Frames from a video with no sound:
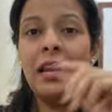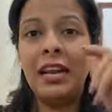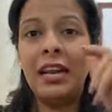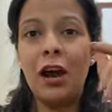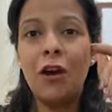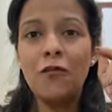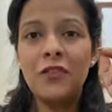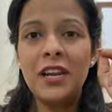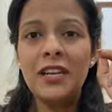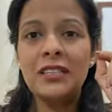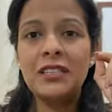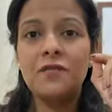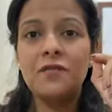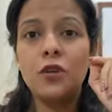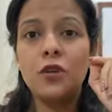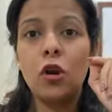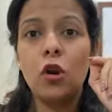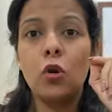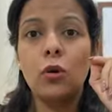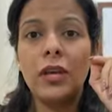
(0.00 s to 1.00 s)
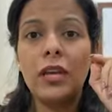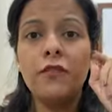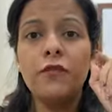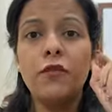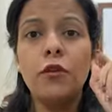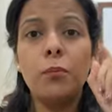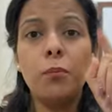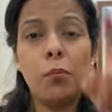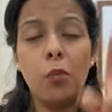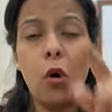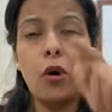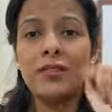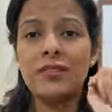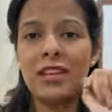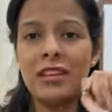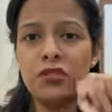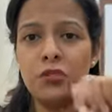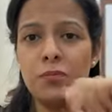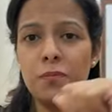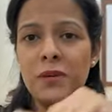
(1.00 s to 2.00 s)
Now friends, if you are looking for more
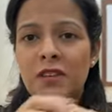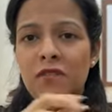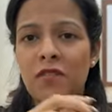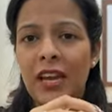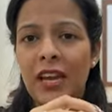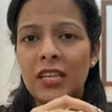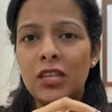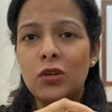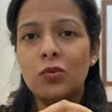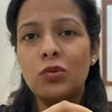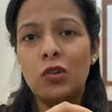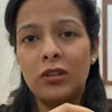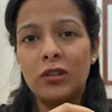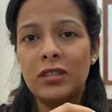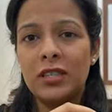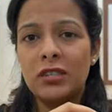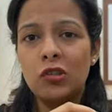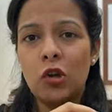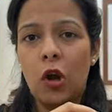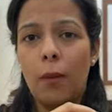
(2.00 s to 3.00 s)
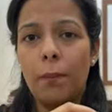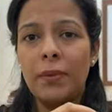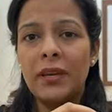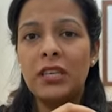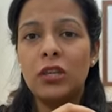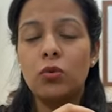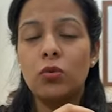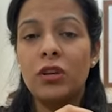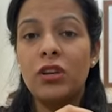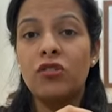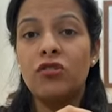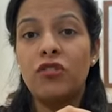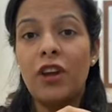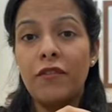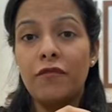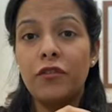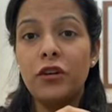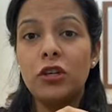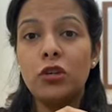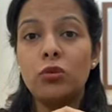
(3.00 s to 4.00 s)
such PYQs on this topic, you can
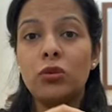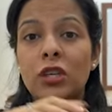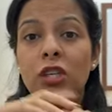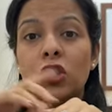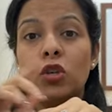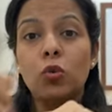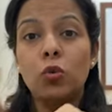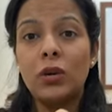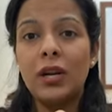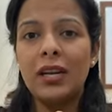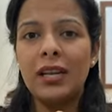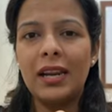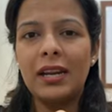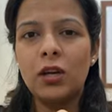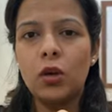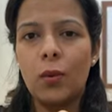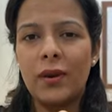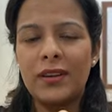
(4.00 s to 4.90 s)
refer to the Unit 10